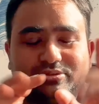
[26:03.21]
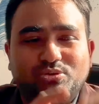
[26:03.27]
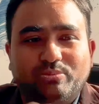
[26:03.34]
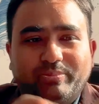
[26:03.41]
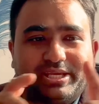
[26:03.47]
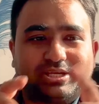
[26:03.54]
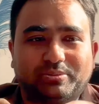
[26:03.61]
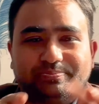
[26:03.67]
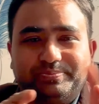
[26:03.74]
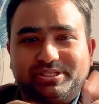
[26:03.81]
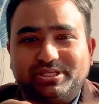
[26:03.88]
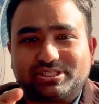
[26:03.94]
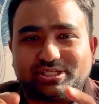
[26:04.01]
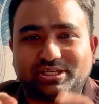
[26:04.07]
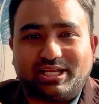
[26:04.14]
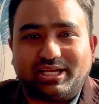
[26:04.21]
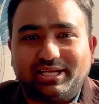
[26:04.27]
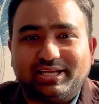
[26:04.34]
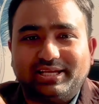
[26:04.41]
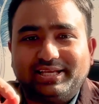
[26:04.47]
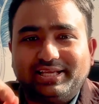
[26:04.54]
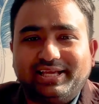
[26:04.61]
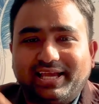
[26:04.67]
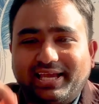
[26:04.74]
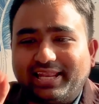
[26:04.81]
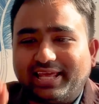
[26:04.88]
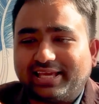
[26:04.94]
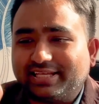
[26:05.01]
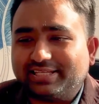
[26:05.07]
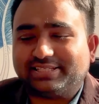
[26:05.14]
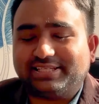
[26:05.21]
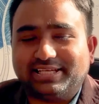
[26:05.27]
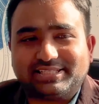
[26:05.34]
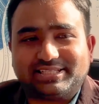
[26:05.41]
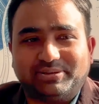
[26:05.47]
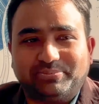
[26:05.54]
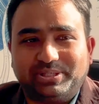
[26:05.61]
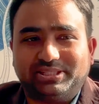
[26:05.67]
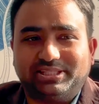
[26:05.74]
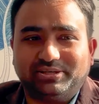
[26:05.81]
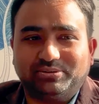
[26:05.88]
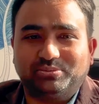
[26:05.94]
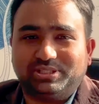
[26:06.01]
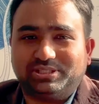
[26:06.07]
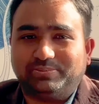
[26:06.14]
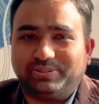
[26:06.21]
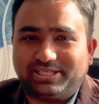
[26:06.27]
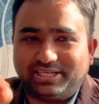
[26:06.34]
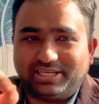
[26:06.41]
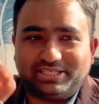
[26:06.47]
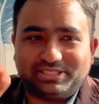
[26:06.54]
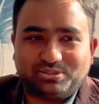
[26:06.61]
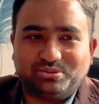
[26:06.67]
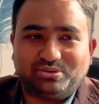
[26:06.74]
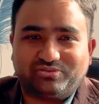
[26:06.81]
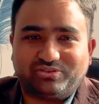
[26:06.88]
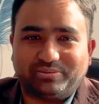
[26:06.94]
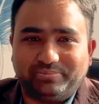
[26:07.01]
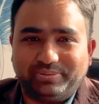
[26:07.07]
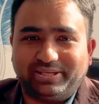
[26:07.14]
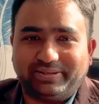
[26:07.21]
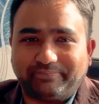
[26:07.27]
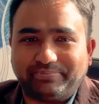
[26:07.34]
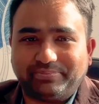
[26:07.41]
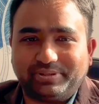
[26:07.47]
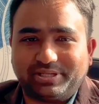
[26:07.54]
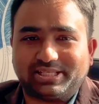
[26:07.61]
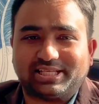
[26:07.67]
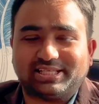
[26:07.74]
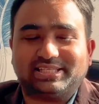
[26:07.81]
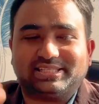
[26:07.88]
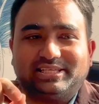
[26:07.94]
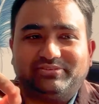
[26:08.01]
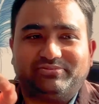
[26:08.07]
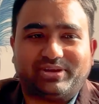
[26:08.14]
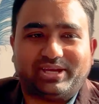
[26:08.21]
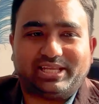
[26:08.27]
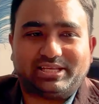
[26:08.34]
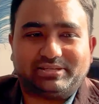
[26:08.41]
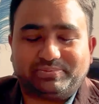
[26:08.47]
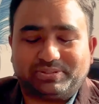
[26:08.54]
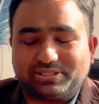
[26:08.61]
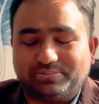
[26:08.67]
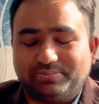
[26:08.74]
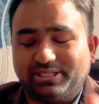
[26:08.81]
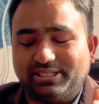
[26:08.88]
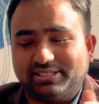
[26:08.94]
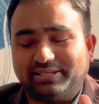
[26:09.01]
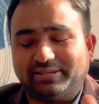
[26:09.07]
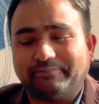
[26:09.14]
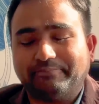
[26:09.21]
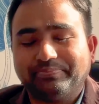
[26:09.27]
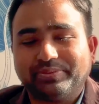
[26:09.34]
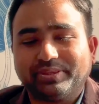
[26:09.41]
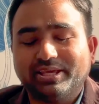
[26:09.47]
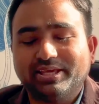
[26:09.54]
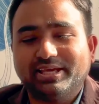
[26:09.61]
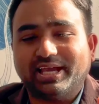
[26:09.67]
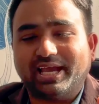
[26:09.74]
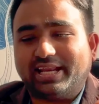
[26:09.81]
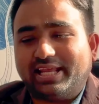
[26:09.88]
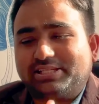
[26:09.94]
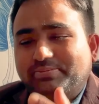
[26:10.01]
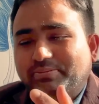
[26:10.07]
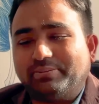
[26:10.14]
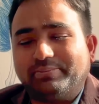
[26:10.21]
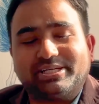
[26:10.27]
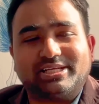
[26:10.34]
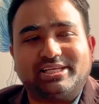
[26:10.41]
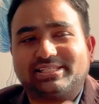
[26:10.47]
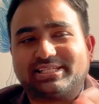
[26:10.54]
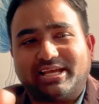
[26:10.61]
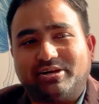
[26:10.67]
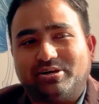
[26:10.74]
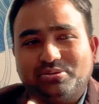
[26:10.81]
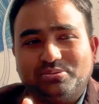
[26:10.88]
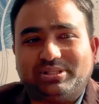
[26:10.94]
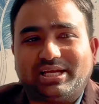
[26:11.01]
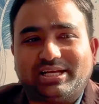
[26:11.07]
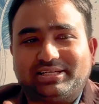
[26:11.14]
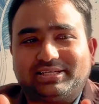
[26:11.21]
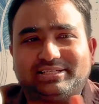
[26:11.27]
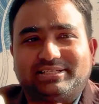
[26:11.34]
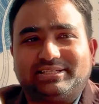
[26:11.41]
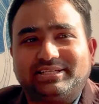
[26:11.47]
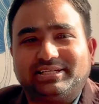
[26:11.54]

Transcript: do my computational and I can test everything which material is good for me, because there is infinite possibility, and experimentalists cannot do that